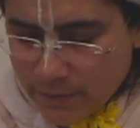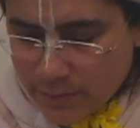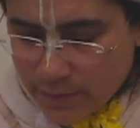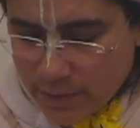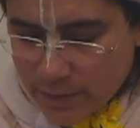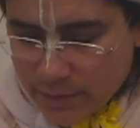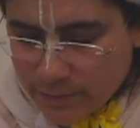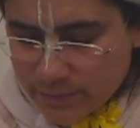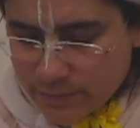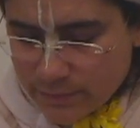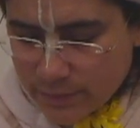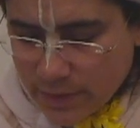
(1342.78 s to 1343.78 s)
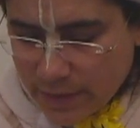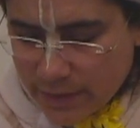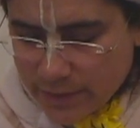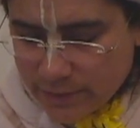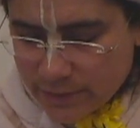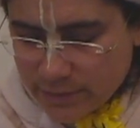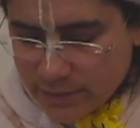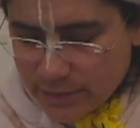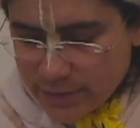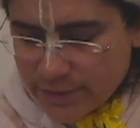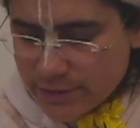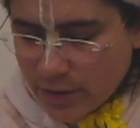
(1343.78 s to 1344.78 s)

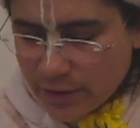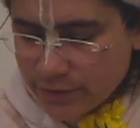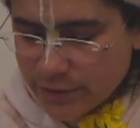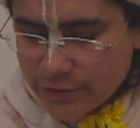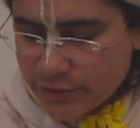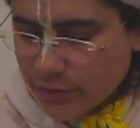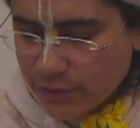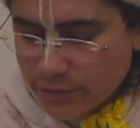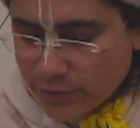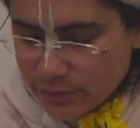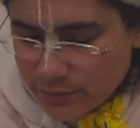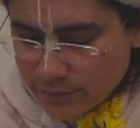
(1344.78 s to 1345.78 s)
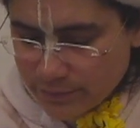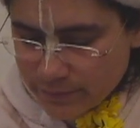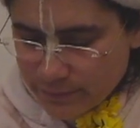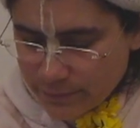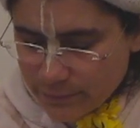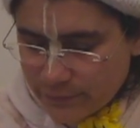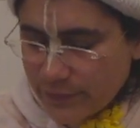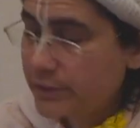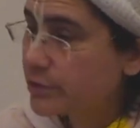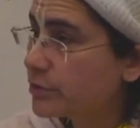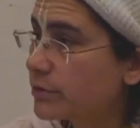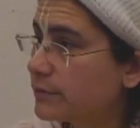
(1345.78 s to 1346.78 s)
it's not an eternal
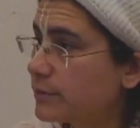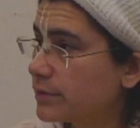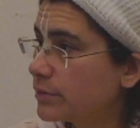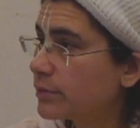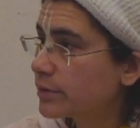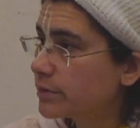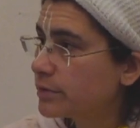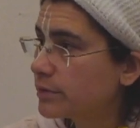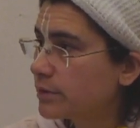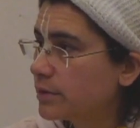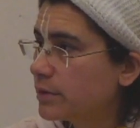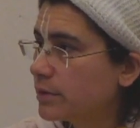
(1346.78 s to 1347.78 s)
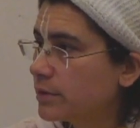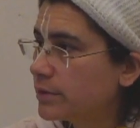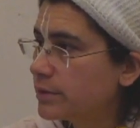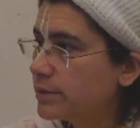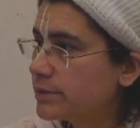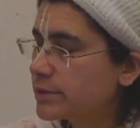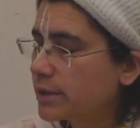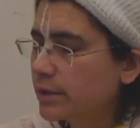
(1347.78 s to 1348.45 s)
feature of the Lord. It is